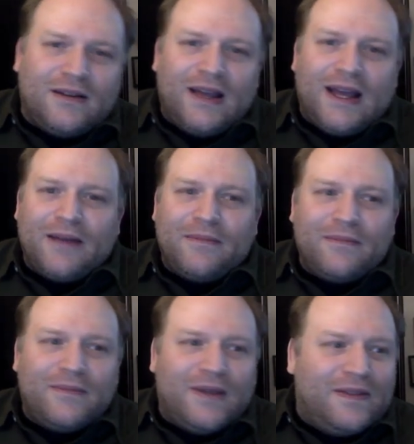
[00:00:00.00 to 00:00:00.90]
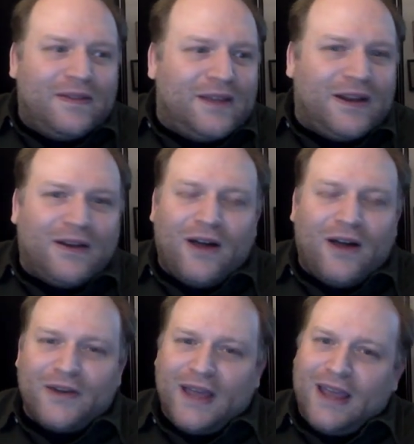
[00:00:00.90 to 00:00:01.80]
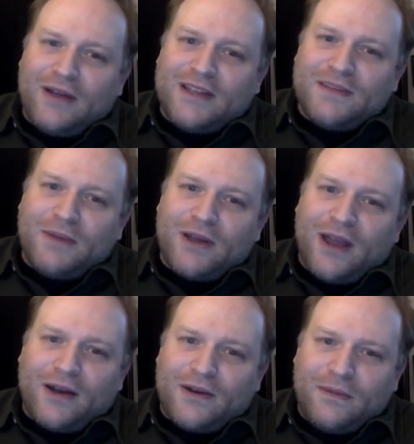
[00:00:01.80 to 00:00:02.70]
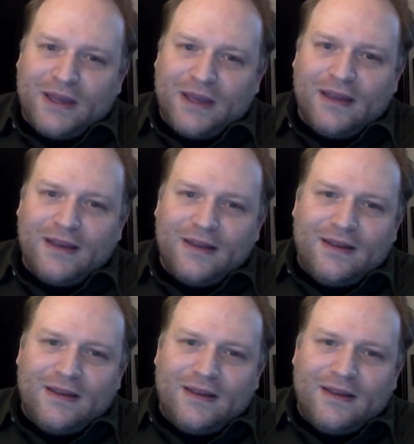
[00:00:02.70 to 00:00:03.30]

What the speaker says: And author A writes about character B,